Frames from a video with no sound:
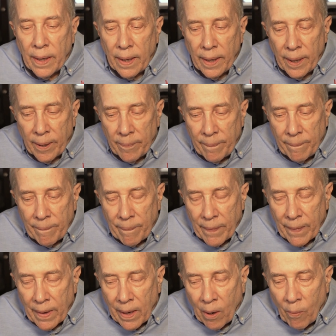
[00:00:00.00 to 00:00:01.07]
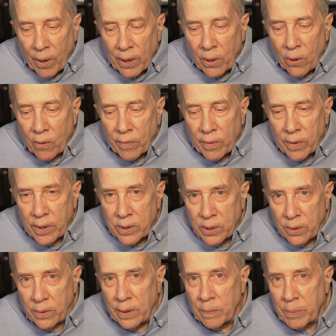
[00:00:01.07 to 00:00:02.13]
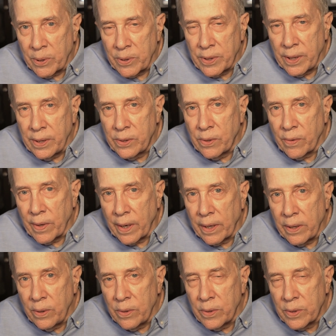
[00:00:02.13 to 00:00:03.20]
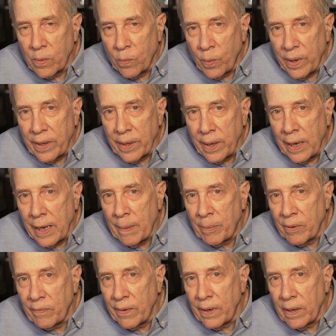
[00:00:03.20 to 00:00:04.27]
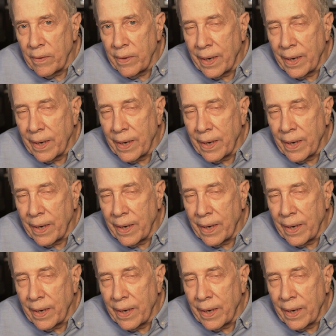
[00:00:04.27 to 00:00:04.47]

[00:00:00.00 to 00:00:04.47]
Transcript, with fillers: Um, I want to go over the tune-up procedure that I use with an amplifier